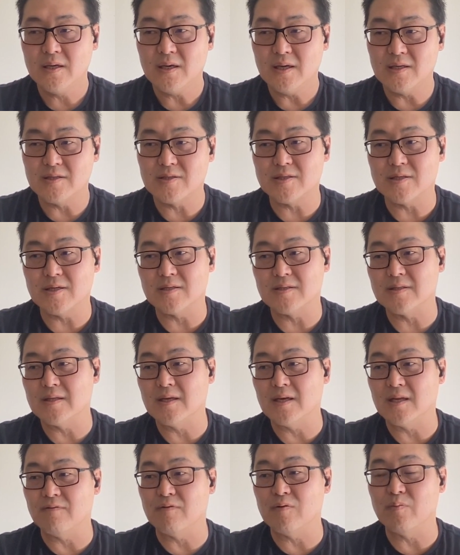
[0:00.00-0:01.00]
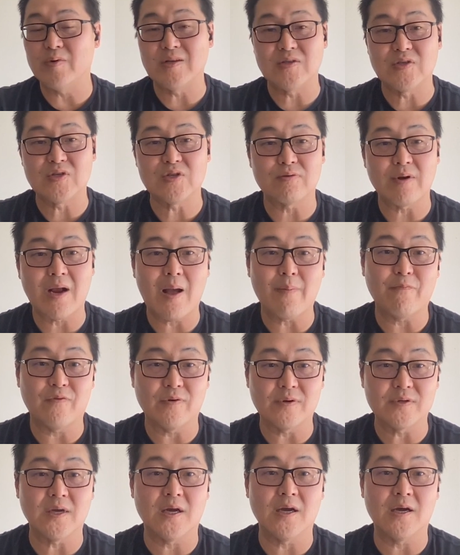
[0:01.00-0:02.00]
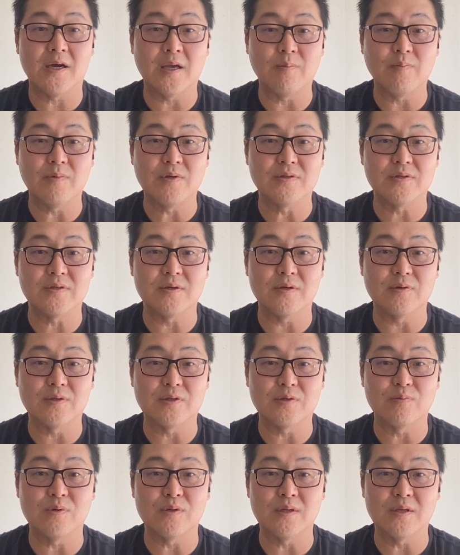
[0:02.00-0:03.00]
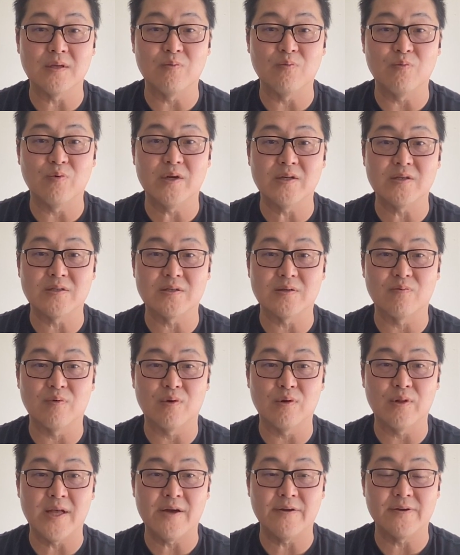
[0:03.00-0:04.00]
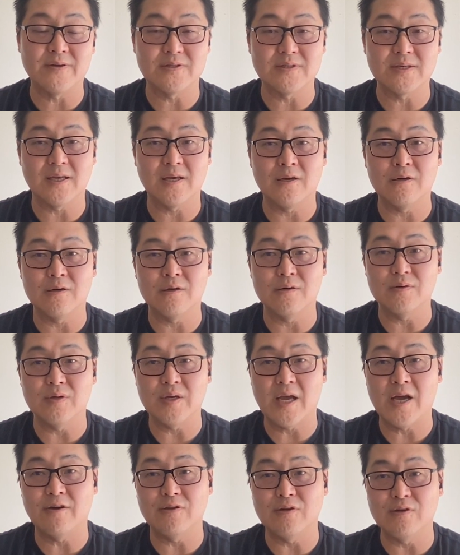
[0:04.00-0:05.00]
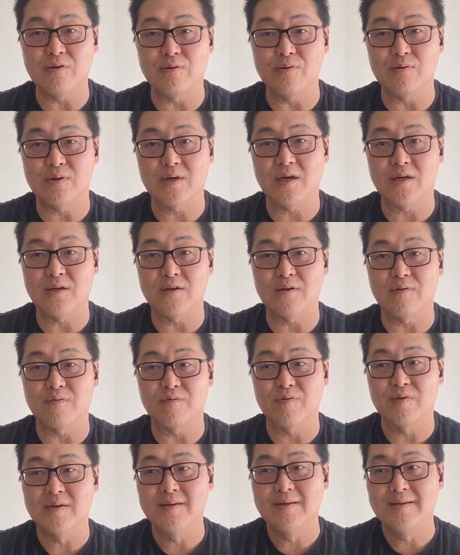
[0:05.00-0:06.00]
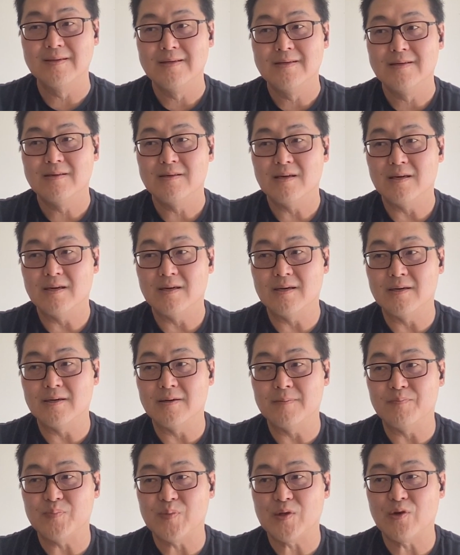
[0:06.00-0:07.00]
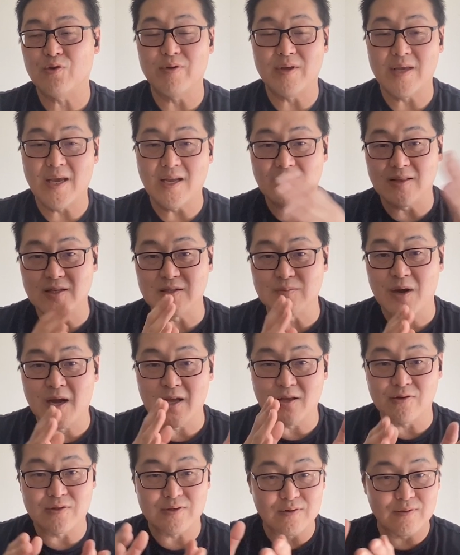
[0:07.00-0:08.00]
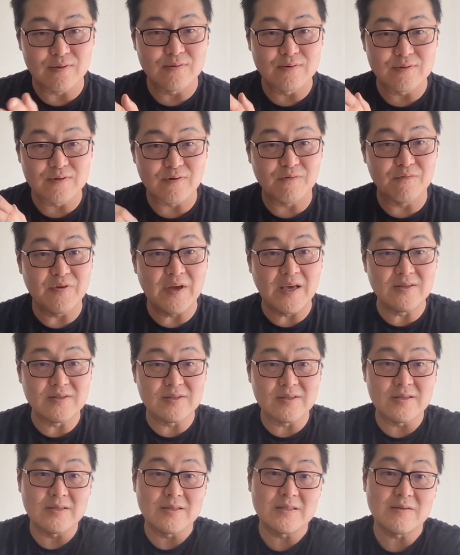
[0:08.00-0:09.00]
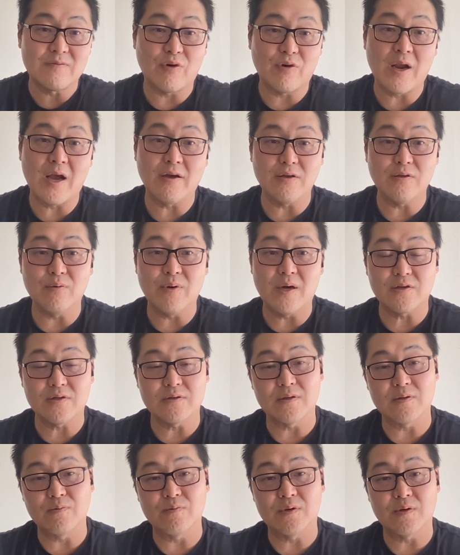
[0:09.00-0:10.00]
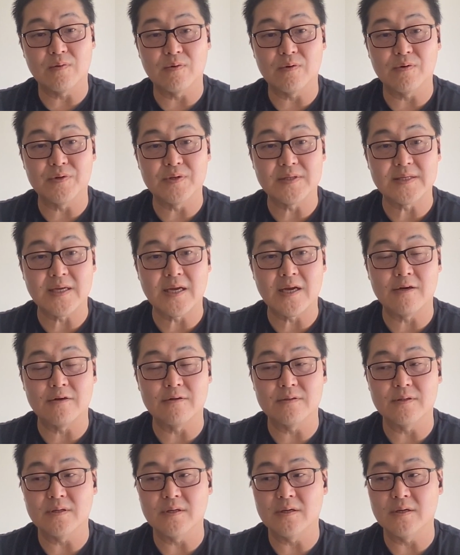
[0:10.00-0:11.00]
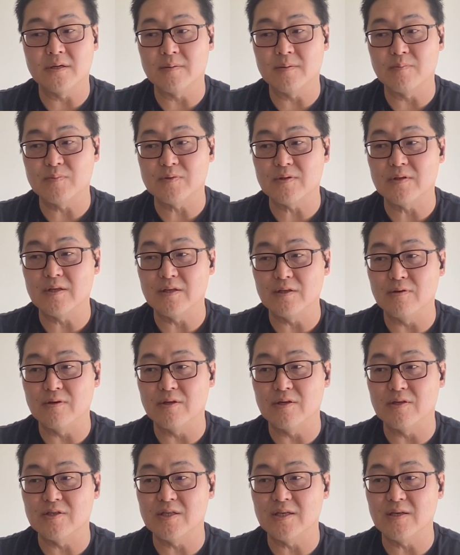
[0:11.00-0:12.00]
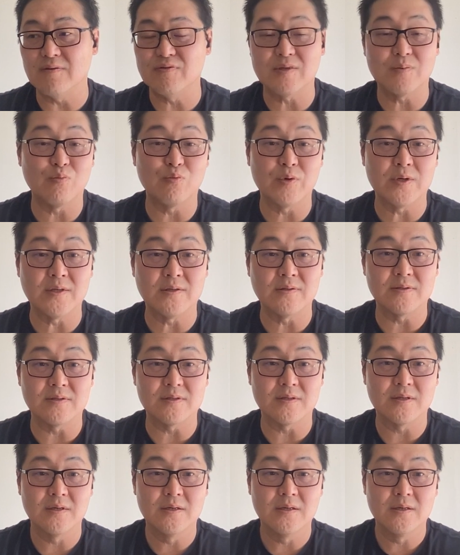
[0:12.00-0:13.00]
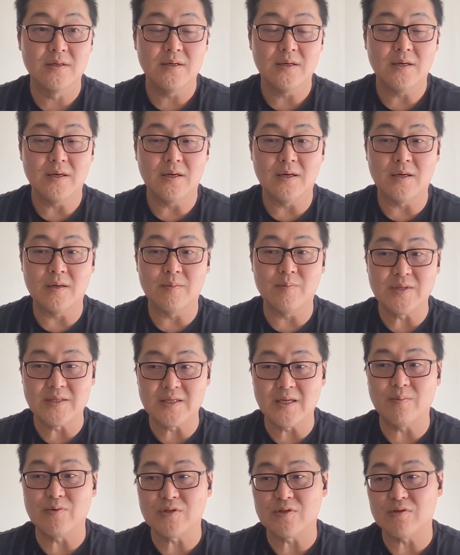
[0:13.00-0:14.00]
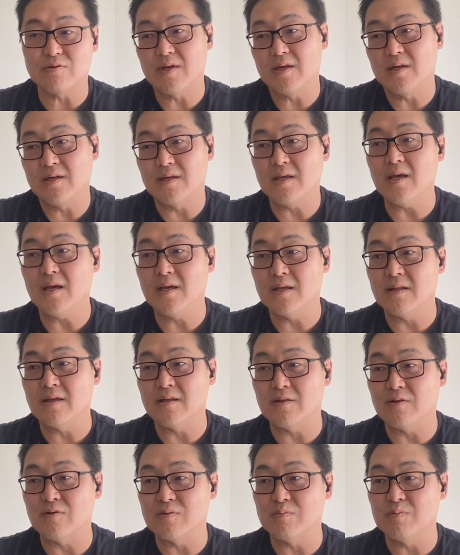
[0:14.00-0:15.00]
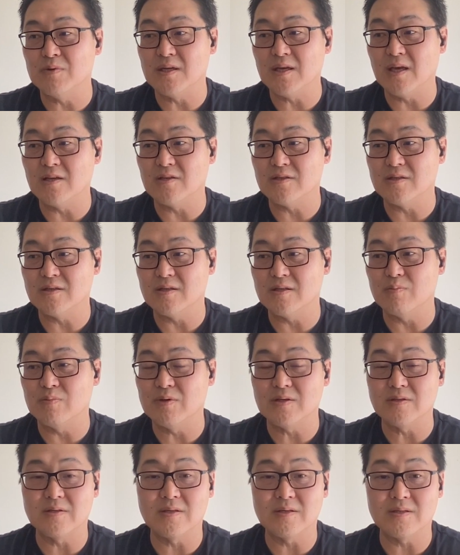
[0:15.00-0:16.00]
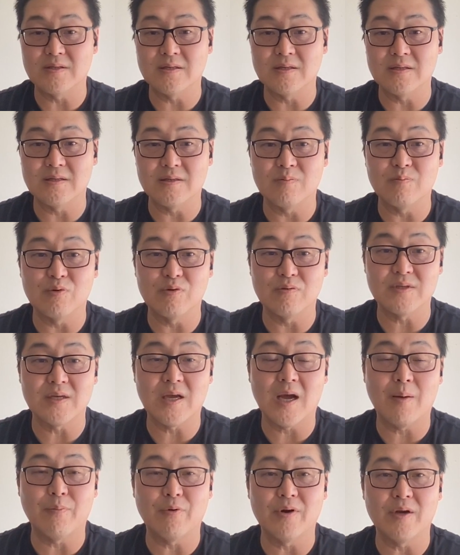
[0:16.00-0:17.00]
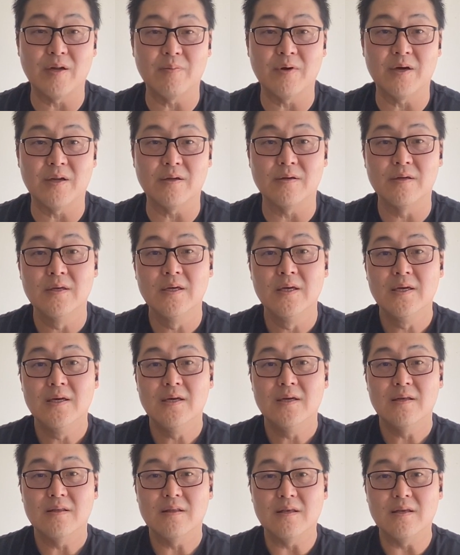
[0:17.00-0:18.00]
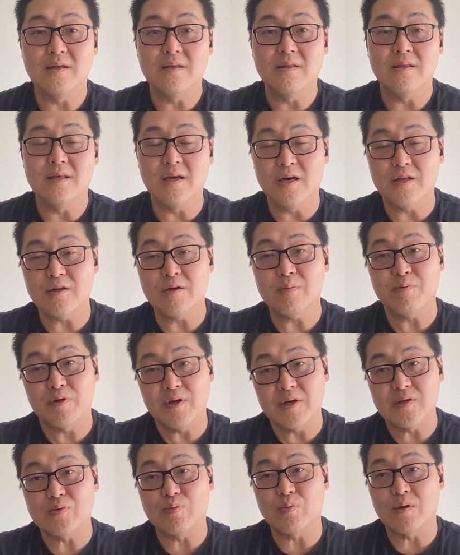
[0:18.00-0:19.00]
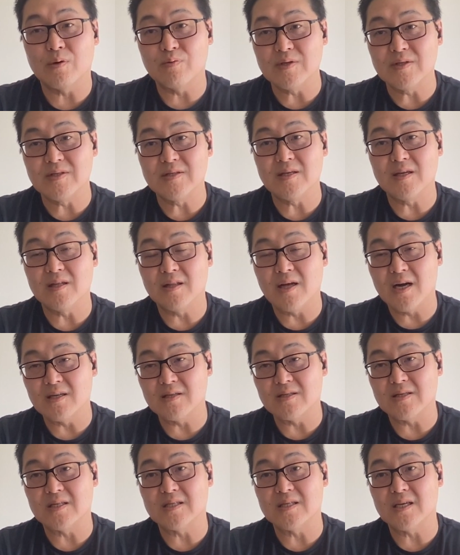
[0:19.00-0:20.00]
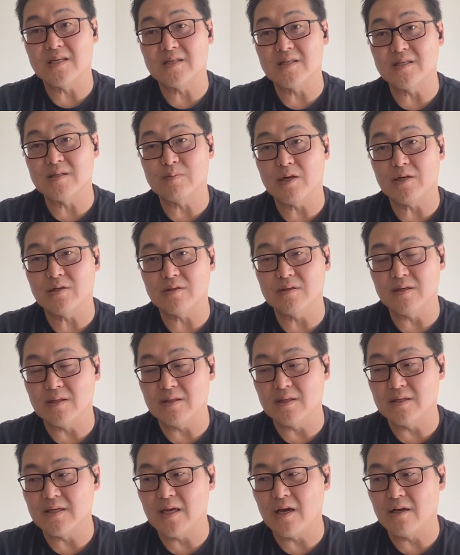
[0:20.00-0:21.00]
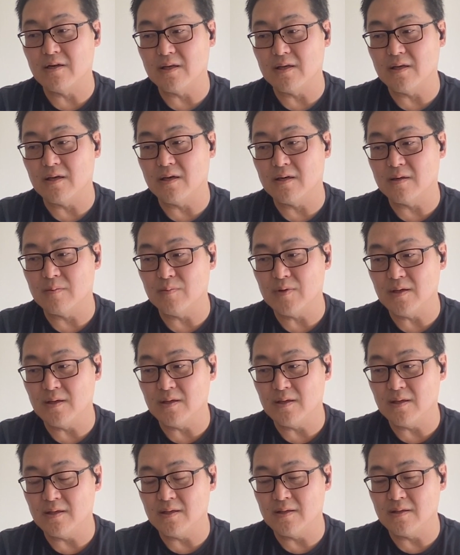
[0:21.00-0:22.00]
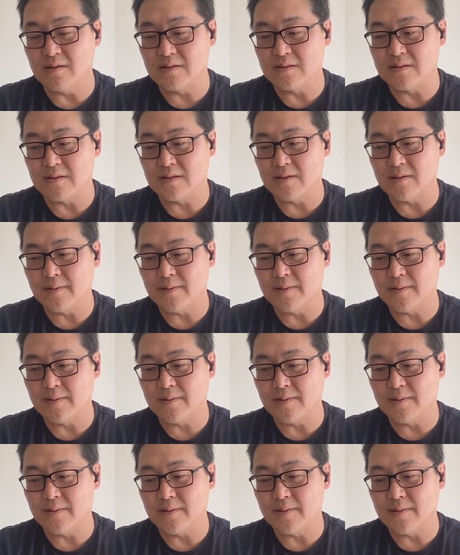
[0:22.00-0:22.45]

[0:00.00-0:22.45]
It's just that everybody's strapped for time. And so it's really, what does the rollout entail? How do you kind of create these milestones or phases for how you actually want to roll this out so that you can achieve some wins and demonstrate, again, that there's mitigation to the business and it improves the operating model. The other place where we see a lot of success, especially in the down economy, is